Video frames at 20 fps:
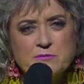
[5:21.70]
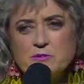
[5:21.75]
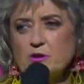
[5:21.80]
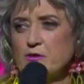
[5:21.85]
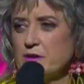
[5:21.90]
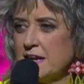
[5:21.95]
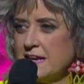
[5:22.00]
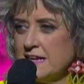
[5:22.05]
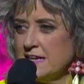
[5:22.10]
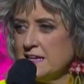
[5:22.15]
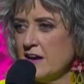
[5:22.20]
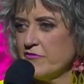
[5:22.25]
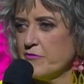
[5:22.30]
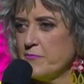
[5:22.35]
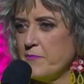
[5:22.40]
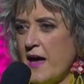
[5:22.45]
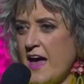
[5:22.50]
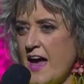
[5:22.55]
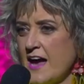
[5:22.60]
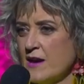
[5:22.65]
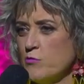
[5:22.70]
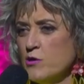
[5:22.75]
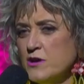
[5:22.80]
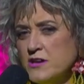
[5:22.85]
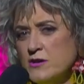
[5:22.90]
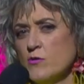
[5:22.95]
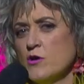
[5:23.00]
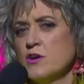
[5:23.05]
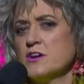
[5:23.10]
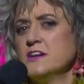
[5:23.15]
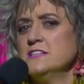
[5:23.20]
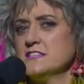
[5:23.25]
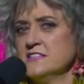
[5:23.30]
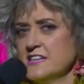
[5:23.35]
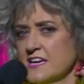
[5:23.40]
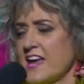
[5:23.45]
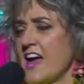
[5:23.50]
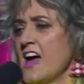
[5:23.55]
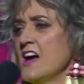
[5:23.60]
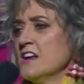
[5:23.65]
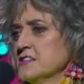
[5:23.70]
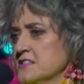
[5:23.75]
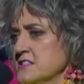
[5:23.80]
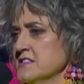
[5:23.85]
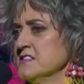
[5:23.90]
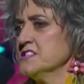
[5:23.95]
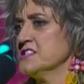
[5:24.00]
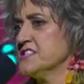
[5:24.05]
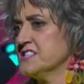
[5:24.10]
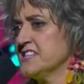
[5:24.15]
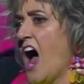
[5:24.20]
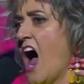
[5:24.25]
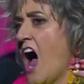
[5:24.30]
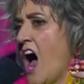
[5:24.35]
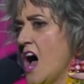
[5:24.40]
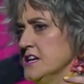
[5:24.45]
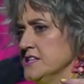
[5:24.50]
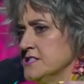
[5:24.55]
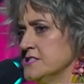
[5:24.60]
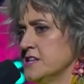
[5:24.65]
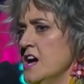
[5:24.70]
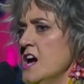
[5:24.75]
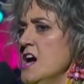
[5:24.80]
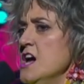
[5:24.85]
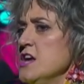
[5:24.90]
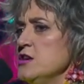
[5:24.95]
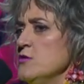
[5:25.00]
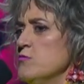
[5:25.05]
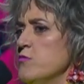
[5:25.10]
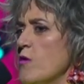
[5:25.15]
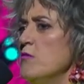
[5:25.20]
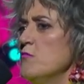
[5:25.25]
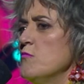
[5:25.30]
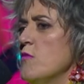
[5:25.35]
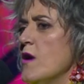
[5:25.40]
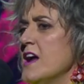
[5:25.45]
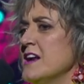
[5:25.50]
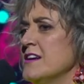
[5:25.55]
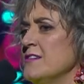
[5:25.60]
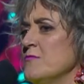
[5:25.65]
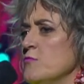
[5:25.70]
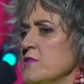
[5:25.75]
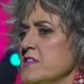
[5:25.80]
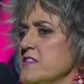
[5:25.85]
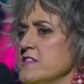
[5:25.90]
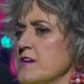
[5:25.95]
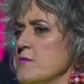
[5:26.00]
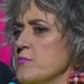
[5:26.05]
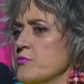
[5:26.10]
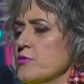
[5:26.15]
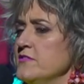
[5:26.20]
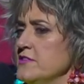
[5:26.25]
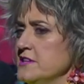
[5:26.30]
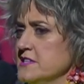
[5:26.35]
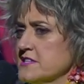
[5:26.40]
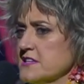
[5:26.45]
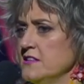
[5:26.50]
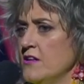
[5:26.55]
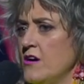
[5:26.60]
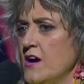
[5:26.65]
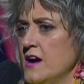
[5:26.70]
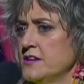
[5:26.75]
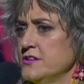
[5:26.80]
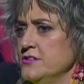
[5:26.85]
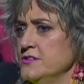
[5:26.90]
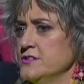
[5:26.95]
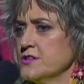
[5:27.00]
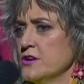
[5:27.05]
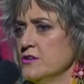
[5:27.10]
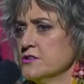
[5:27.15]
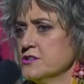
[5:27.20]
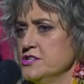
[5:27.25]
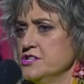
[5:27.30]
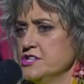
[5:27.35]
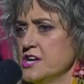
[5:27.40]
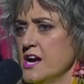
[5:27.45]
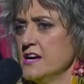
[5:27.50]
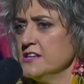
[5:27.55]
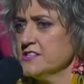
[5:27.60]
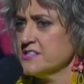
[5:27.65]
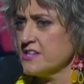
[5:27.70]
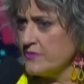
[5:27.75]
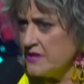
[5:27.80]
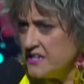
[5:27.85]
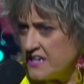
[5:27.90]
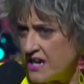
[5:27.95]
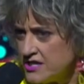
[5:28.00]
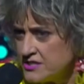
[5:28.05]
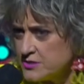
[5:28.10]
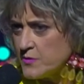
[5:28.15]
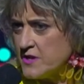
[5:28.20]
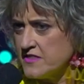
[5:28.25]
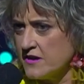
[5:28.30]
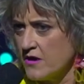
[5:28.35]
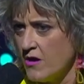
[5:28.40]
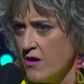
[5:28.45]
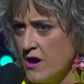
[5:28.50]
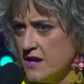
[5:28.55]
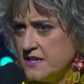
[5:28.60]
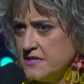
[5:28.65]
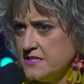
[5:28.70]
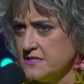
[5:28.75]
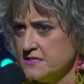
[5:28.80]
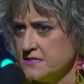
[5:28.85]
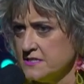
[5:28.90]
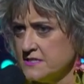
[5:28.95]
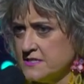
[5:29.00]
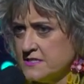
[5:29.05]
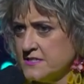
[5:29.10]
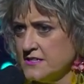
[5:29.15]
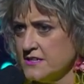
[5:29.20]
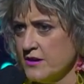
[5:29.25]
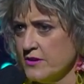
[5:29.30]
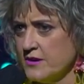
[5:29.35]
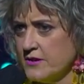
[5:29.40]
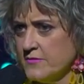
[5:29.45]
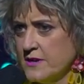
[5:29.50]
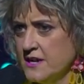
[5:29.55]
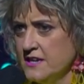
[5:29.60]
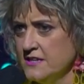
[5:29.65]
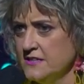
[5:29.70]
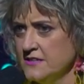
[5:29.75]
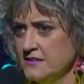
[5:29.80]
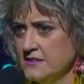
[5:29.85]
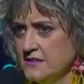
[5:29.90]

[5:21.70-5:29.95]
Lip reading: I'm not getting enough back. What you want is an accountant to the stars. You want one with a previous client who's gone to jail so he knows where the line is. You know what I mean?